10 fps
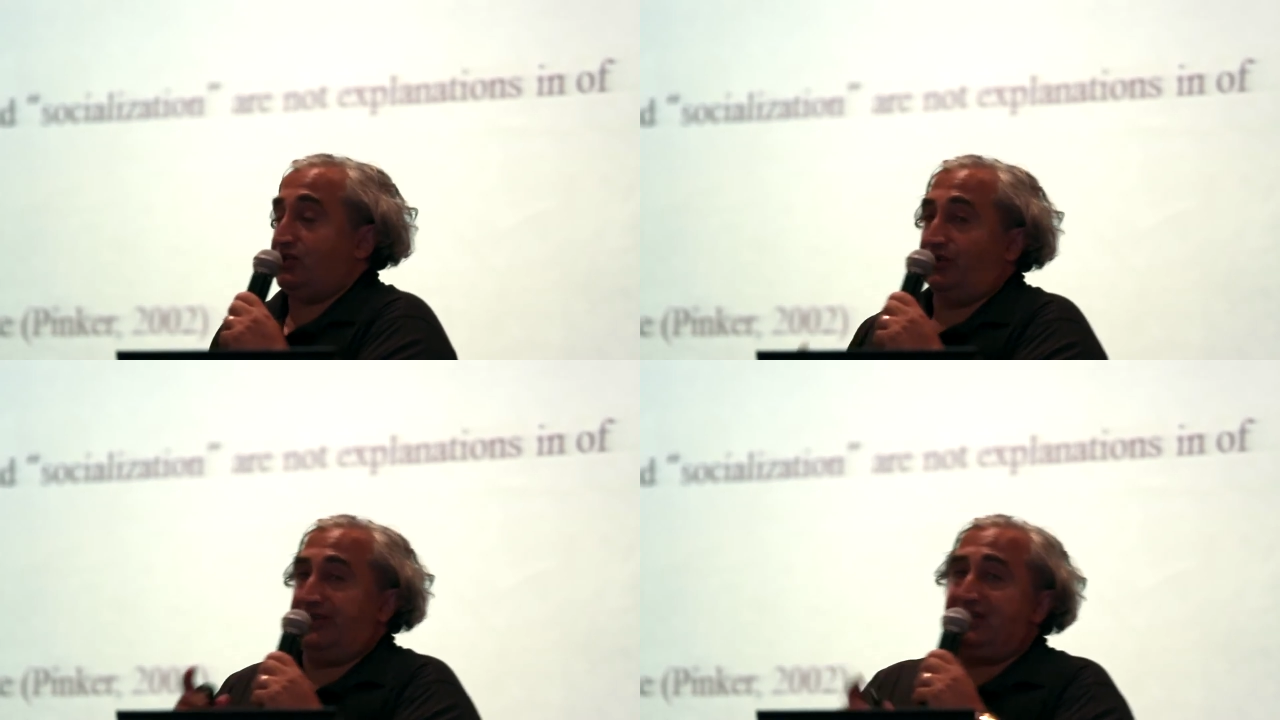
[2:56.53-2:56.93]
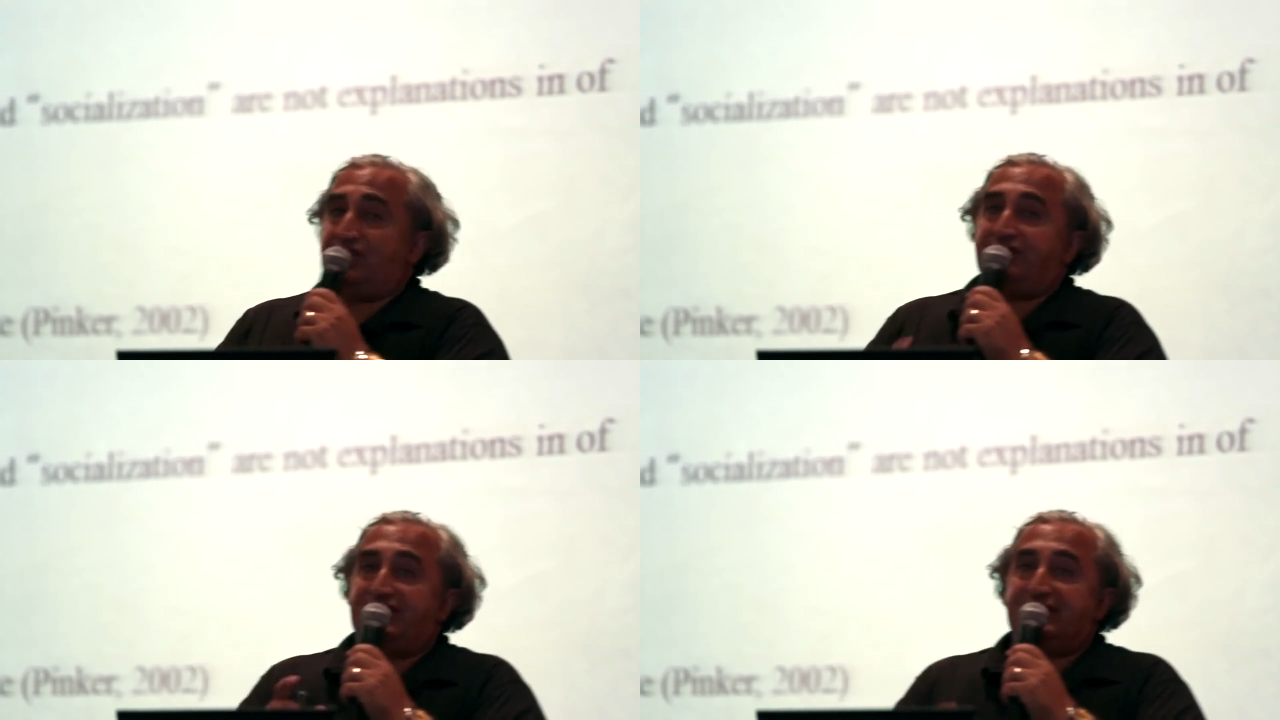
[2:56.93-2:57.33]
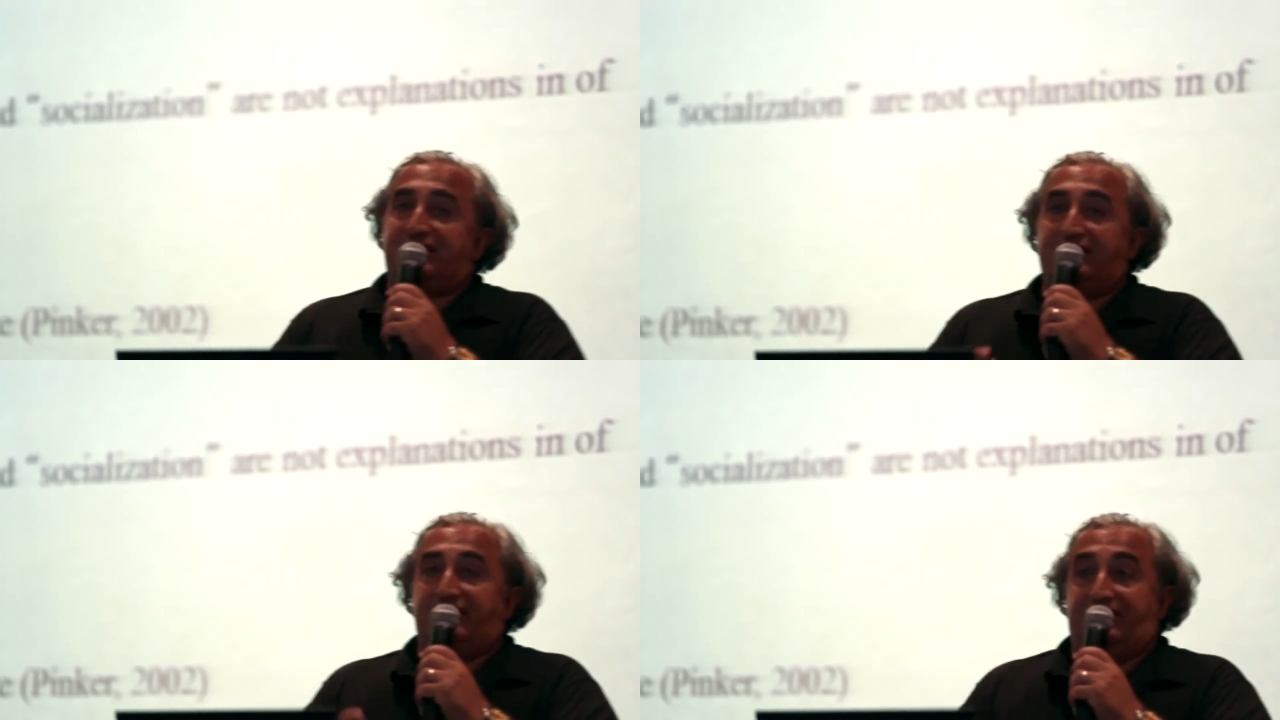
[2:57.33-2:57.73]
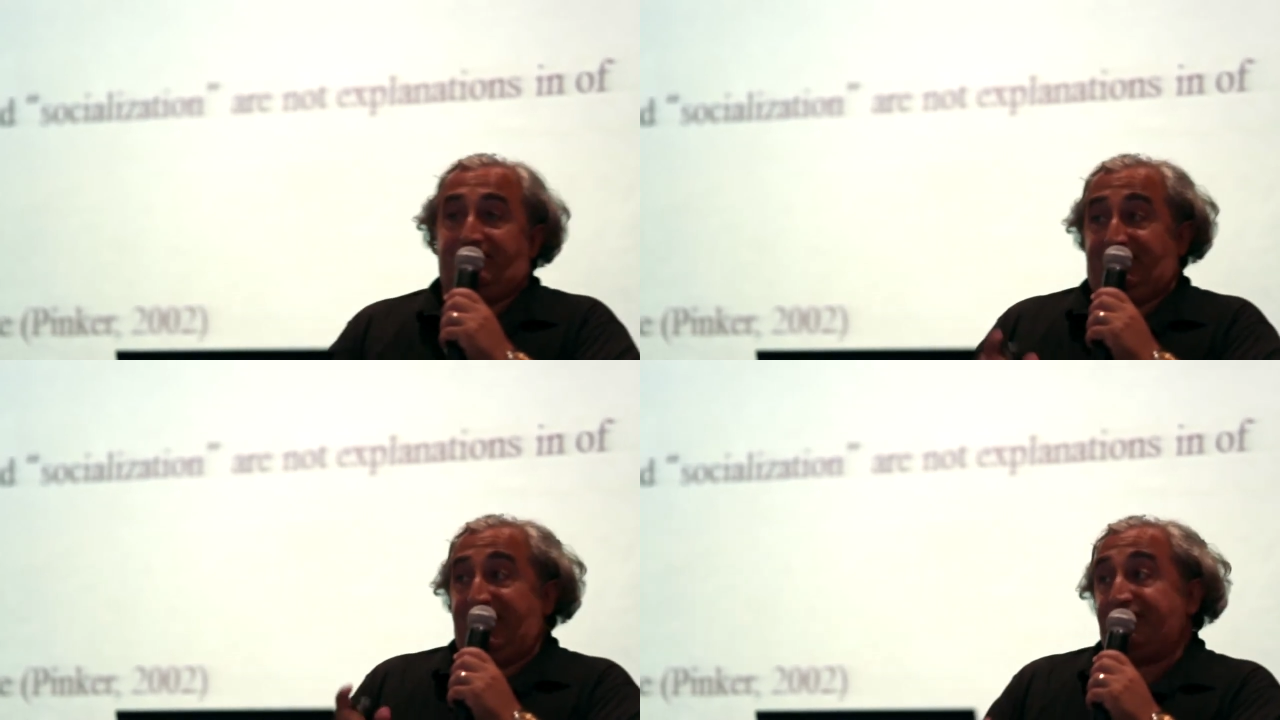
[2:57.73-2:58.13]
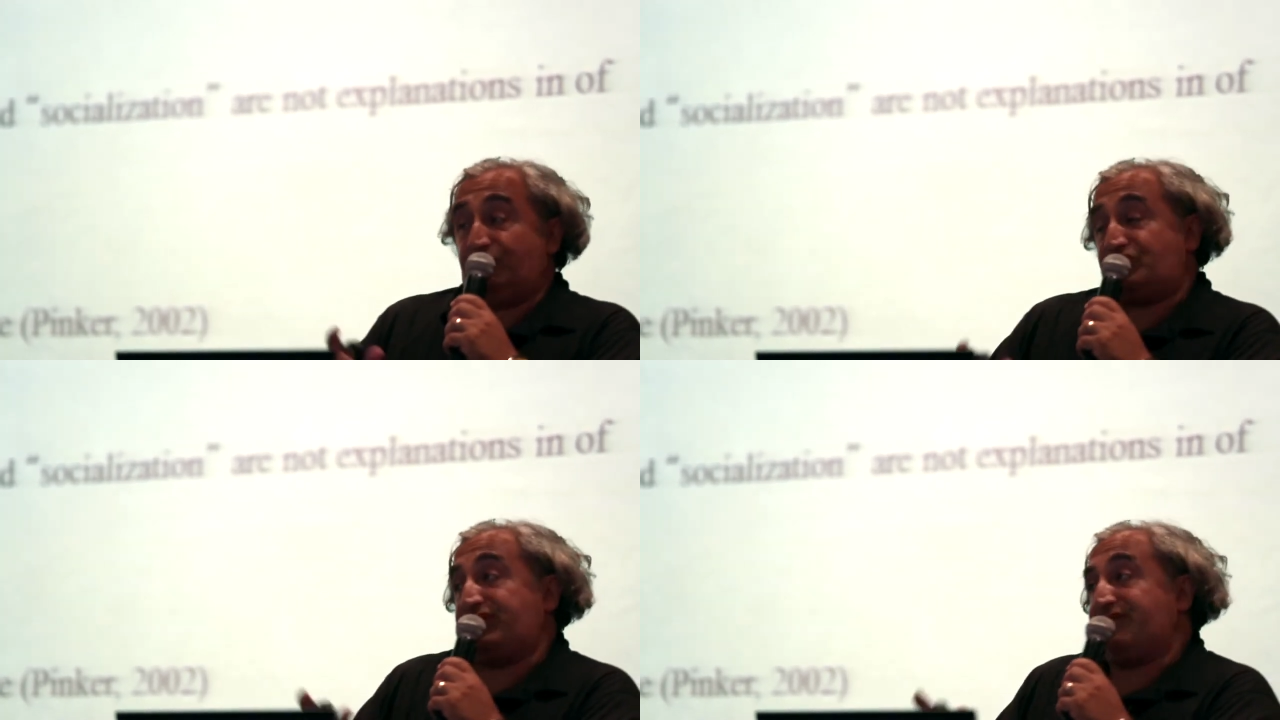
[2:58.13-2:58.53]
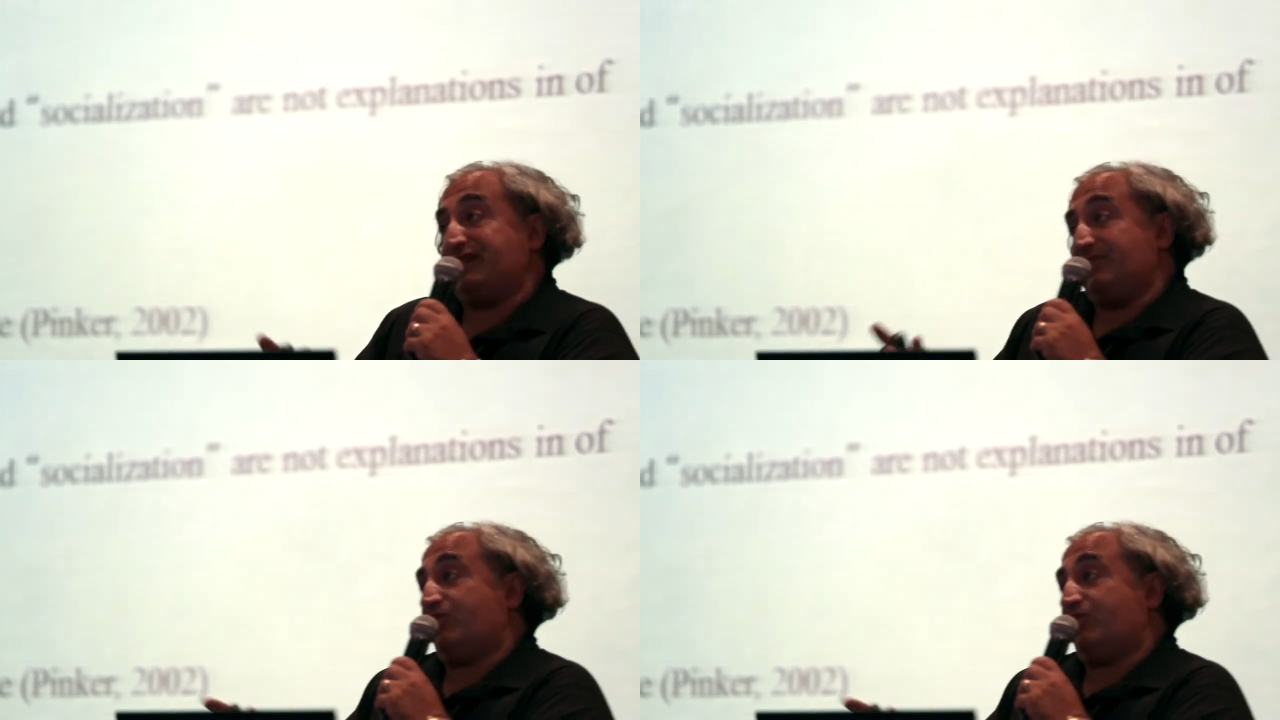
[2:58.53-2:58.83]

So each of these evolutionarily